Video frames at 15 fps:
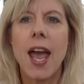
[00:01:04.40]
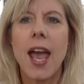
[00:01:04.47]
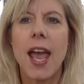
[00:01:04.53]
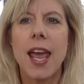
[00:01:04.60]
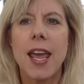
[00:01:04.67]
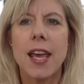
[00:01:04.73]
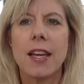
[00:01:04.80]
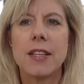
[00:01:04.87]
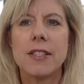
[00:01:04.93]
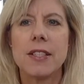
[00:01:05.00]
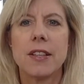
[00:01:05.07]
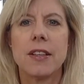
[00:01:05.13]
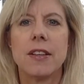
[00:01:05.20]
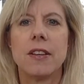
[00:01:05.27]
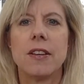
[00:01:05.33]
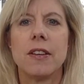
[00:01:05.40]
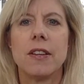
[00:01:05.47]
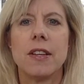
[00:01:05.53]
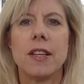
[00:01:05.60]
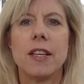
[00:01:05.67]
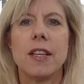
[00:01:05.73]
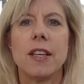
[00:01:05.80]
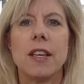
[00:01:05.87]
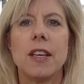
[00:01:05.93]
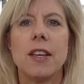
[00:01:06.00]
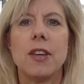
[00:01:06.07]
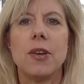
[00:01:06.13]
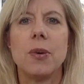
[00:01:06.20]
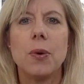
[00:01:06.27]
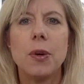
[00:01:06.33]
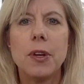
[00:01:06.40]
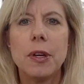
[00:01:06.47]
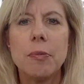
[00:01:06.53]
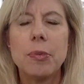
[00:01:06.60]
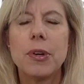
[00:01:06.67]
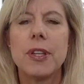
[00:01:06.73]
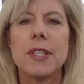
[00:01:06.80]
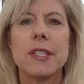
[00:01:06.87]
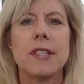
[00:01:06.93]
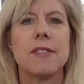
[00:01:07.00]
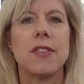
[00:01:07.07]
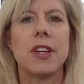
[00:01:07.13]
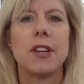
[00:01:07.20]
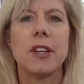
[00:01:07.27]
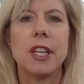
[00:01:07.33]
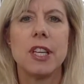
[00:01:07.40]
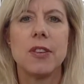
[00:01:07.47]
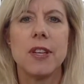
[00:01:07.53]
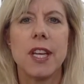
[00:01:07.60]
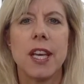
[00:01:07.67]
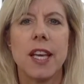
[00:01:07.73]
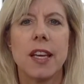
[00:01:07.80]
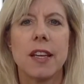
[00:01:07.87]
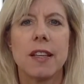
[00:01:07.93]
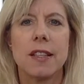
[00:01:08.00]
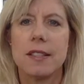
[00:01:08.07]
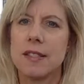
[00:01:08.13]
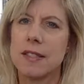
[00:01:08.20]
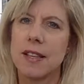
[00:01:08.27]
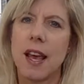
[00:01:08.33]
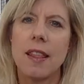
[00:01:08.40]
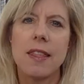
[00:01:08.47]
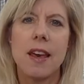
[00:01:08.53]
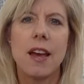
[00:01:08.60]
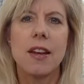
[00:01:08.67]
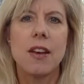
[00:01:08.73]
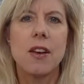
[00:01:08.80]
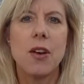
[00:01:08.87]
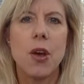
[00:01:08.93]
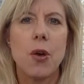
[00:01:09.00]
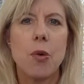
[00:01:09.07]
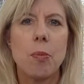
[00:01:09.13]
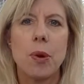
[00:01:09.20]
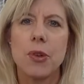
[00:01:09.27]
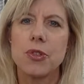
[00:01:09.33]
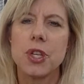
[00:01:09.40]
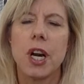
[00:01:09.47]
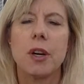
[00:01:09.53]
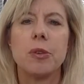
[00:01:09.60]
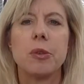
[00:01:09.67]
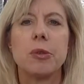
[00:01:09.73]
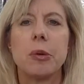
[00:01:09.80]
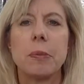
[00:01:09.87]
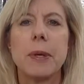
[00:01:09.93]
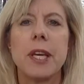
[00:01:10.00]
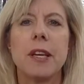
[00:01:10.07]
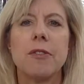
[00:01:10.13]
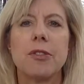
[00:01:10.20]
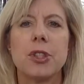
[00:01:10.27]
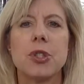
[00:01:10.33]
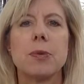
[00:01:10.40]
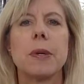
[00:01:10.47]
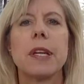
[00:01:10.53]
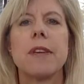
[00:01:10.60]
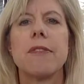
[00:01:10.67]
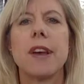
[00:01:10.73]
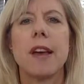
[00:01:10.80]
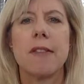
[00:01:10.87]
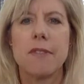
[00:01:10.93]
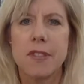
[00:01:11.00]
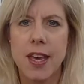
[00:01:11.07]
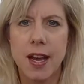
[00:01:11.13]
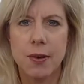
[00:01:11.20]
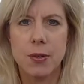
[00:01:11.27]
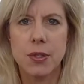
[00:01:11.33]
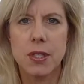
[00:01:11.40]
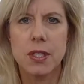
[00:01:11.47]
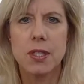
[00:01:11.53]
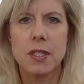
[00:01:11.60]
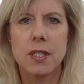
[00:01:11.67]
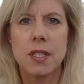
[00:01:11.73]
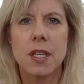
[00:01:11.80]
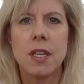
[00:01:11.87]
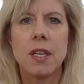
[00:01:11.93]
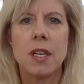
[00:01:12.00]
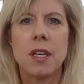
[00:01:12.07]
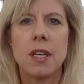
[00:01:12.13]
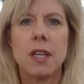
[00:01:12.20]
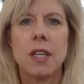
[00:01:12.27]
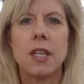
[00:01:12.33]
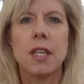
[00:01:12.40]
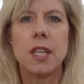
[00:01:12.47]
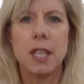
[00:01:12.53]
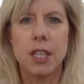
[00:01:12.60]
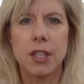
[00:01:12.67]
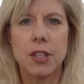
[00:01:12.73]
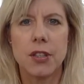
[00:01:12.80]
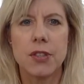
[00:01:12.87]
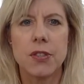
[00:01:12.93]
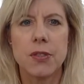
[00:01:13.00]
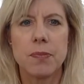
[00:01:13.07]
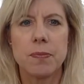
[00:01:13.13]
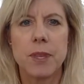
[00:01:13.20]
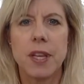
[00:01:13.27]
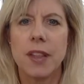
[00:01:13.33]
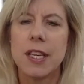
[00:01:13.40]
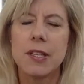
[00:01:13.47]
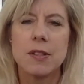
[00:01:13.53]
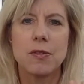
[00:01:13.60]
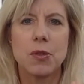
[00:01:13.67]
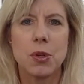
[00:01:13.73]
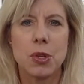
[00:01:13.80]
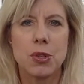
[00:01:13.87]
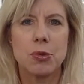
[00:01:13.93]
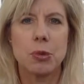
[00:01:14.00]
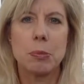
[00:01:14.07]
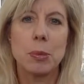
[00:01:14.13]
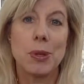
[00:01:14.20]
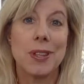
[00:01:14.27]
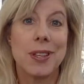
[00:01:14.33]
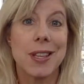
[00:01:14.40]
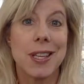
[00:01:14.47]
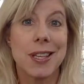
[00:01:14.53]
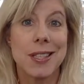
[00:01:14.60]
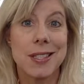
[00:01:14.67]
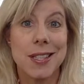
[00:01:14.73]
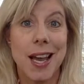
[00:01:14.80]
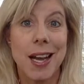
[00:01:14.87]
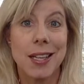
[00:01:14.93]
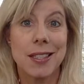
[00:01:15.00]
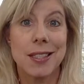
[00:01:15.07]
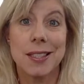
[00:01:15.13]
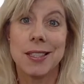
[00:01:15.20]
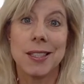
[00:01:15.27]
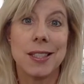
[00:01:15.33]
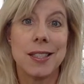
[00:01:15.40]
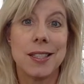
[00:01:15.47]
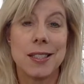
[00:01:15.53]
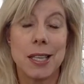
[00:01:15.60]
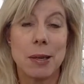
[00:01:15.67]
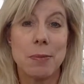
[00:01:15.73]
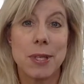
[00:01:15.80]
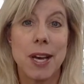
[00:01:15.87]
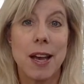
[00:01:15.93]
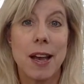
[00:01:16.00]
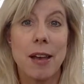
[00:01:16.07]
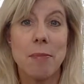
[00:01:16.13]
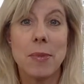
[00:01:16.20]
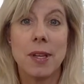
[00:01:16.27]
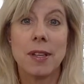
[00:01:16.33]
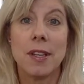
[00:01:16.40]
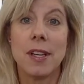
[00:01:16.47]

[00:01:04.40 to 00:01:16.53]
And your imprint is very unique. It is said that no birth chart will repeat for 25,000 years, unless, of course, you were born at the exact same time,